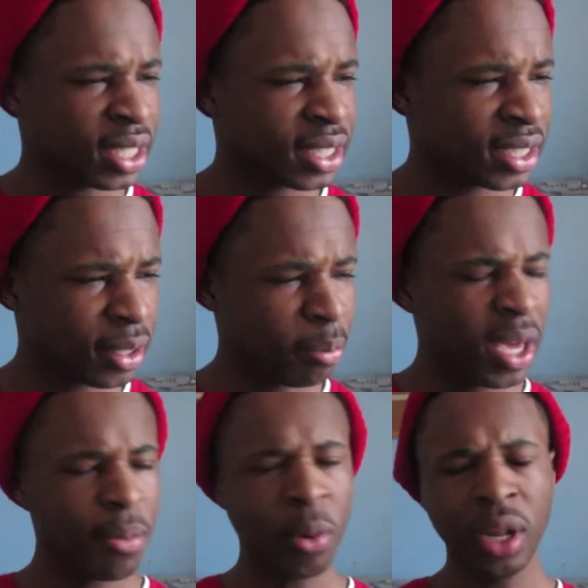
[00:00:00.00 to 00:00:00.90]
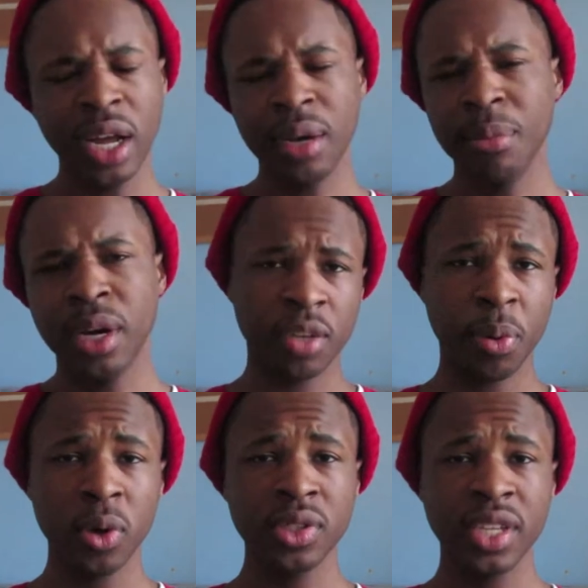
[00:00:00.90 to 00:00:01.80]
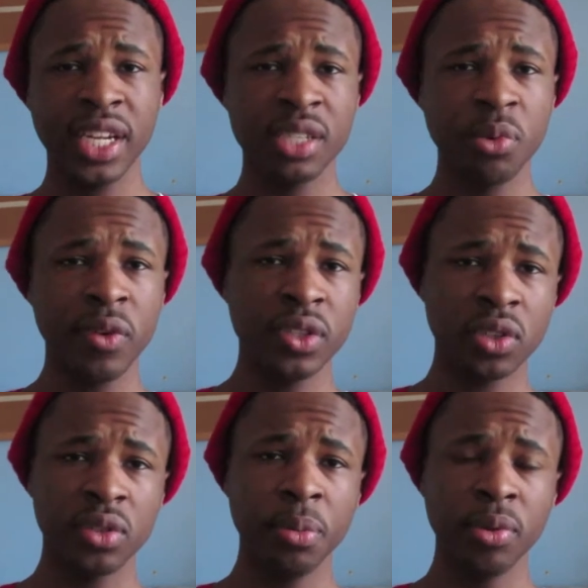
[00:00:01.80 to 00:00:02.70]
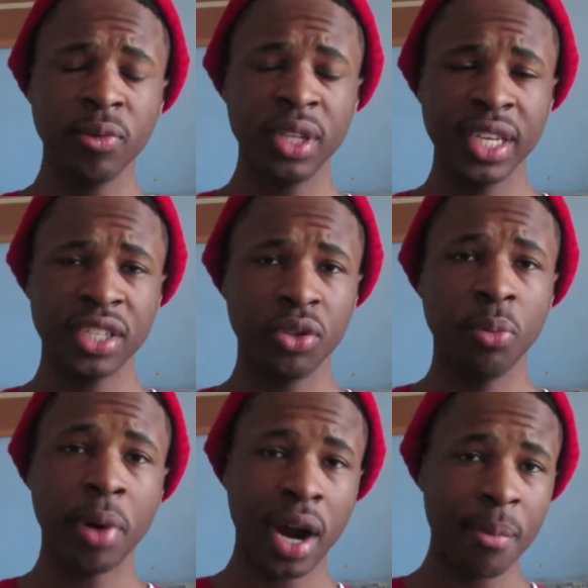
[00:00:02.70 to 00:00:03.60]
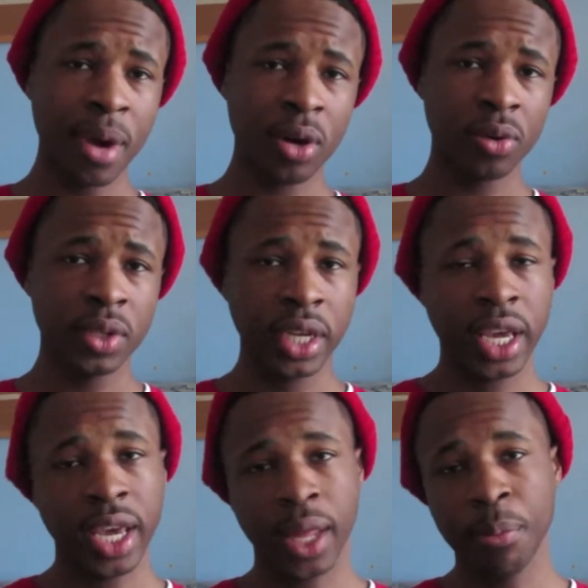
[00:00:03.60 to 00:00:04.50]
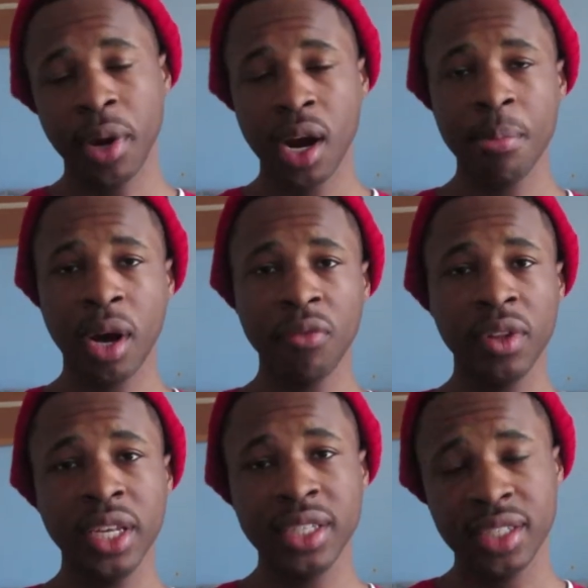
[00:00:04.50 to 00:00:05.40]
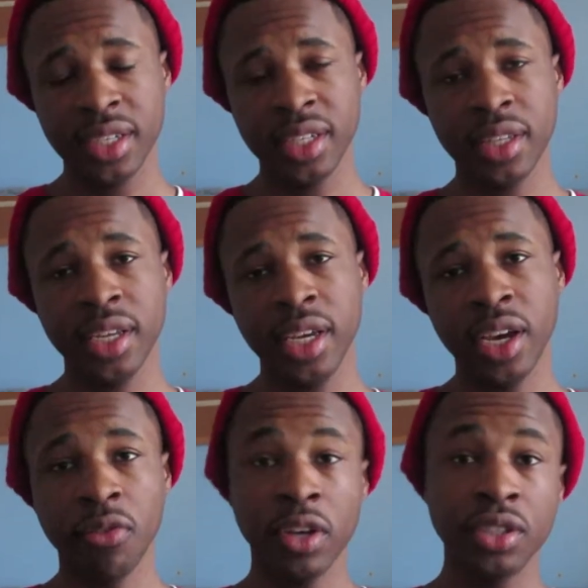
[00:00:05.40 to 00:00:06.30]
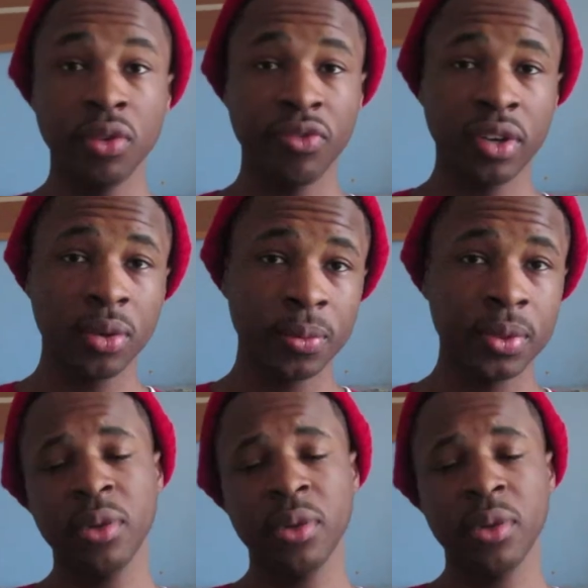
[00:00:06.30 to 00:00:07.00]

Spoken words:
some people up. Supposedly this movie is going to be released through Paramount, and Paramount released the original films.